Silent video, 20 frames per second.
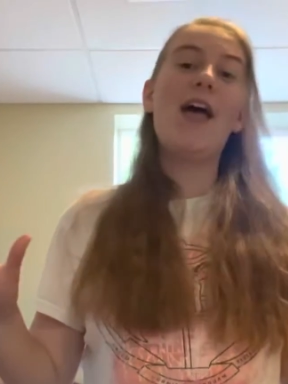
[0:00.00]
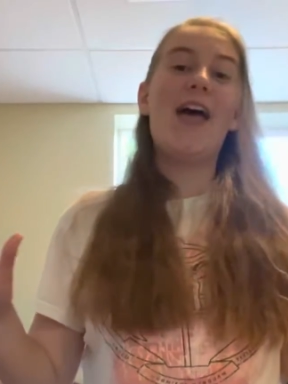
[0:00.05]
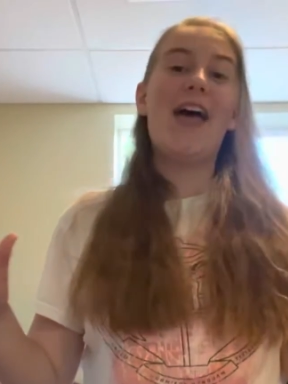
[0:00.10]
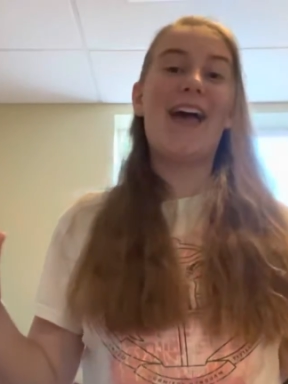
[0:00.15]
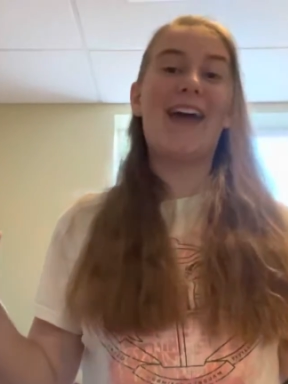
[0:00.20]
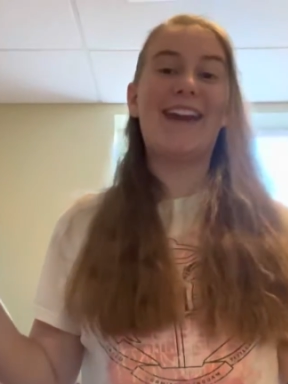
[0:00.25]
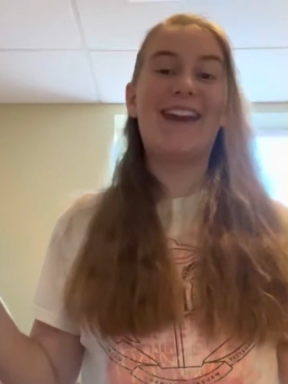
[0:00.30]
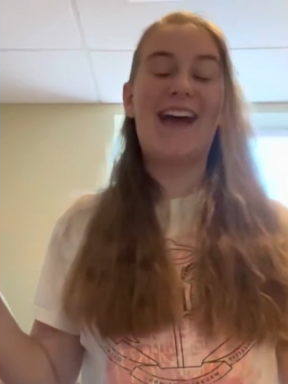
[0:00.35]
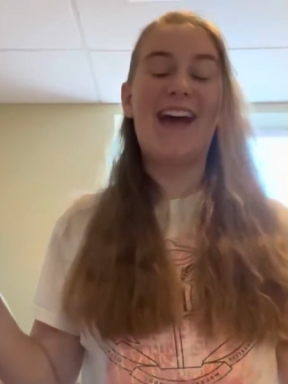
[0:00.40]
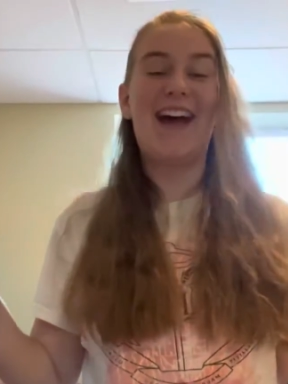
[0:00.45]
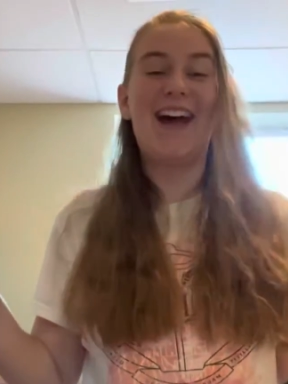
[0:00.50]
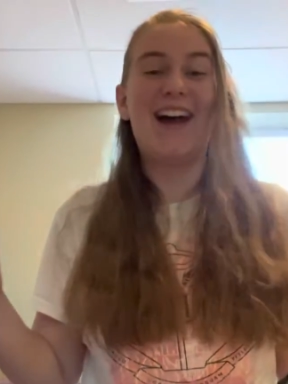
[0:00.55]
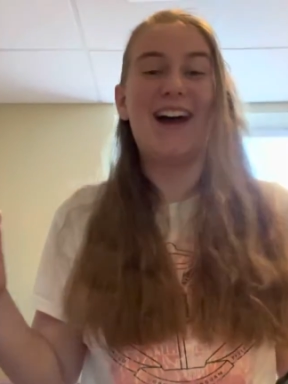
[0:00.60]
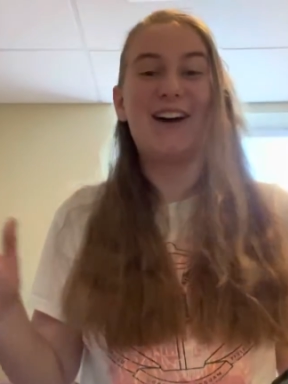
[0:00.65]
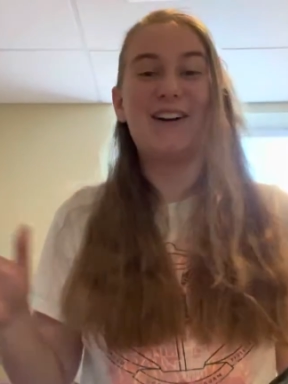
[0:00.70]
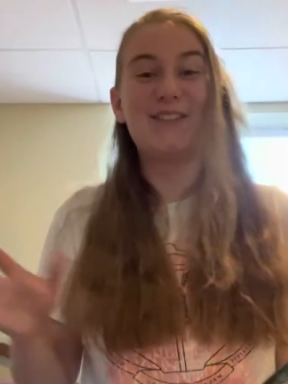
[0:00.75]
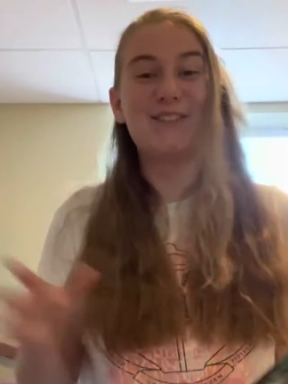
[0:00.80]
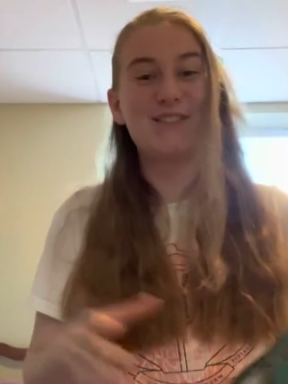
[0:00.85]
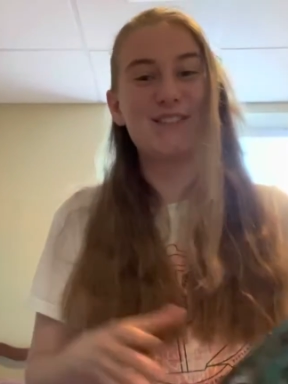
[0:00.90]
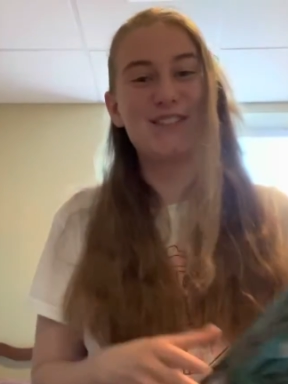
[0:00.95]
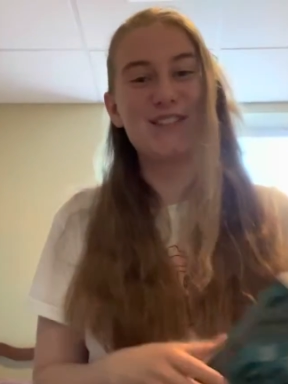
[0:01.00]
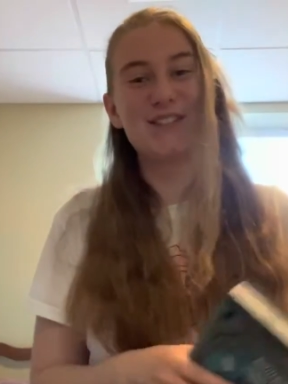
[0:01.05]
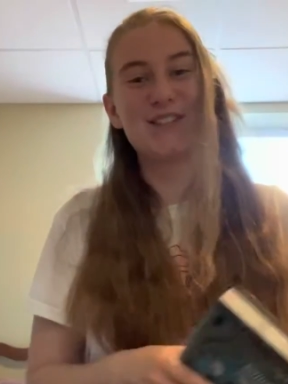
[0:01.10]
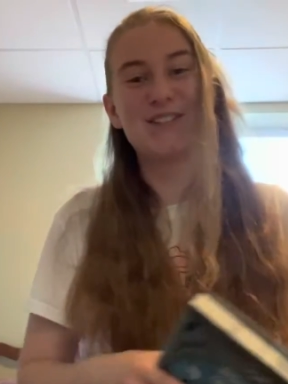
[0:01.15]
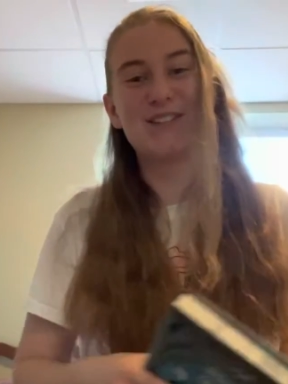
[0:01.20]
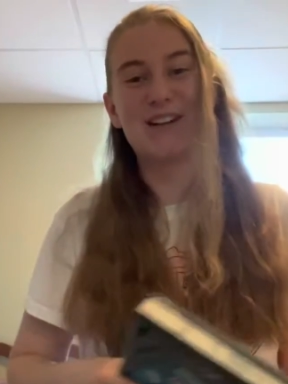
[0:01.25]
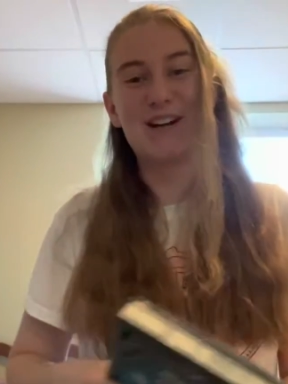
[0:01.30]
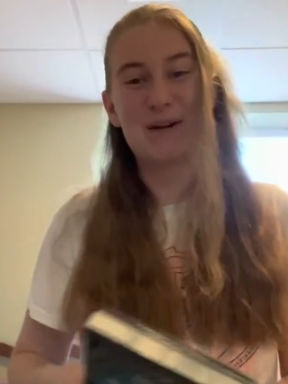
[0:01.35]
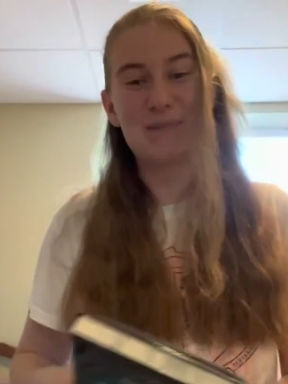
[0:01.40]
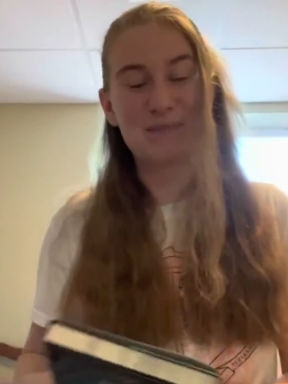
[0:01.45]
and have
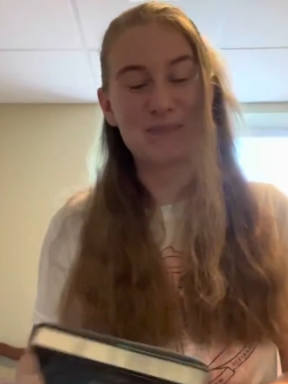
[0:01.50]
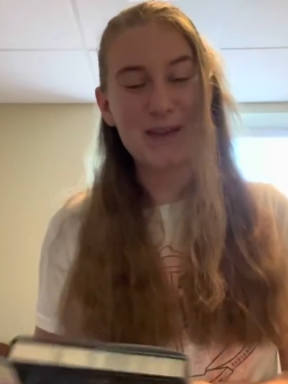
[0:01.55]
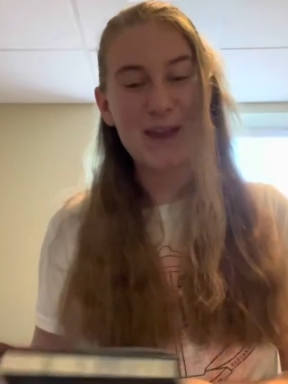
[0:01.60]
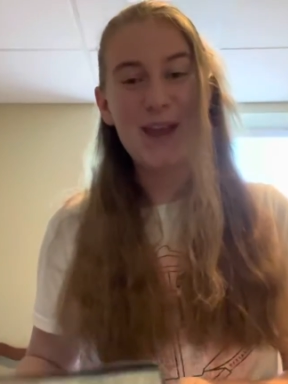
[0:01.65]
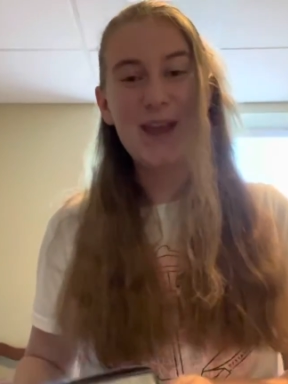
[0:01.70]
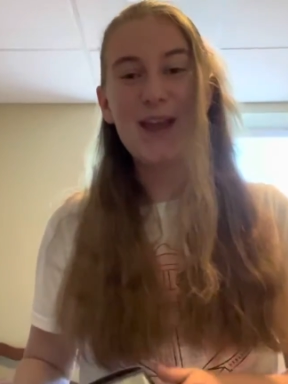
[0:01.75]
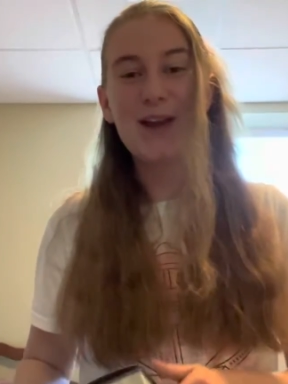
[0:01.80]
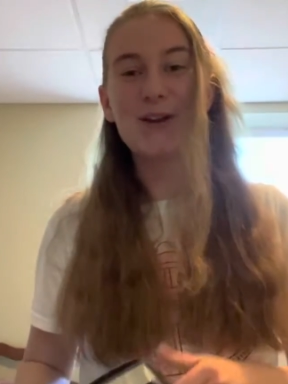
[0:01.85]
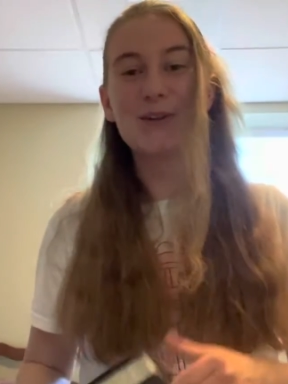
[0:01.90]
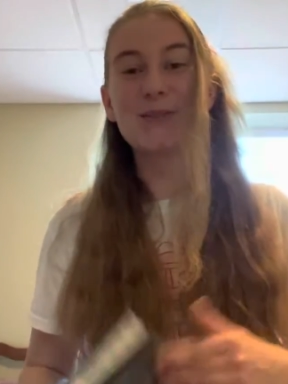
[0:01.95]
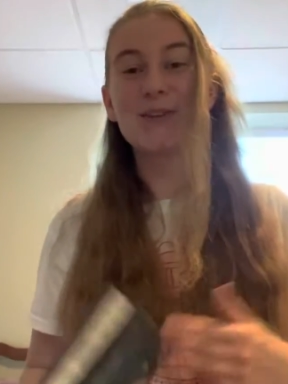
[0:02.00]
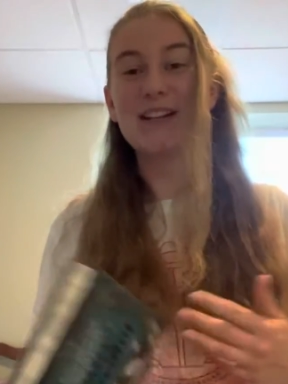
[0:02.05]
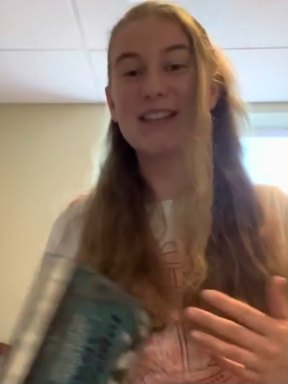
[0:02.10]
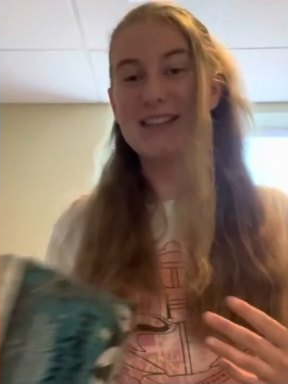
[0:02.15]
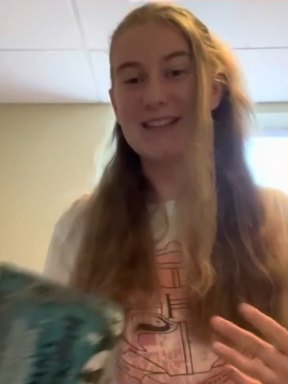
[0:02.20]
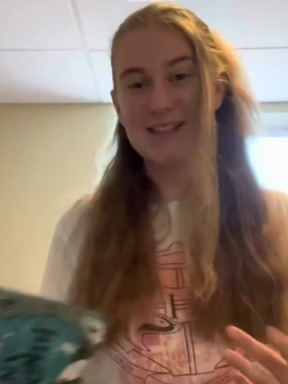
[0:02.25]
to read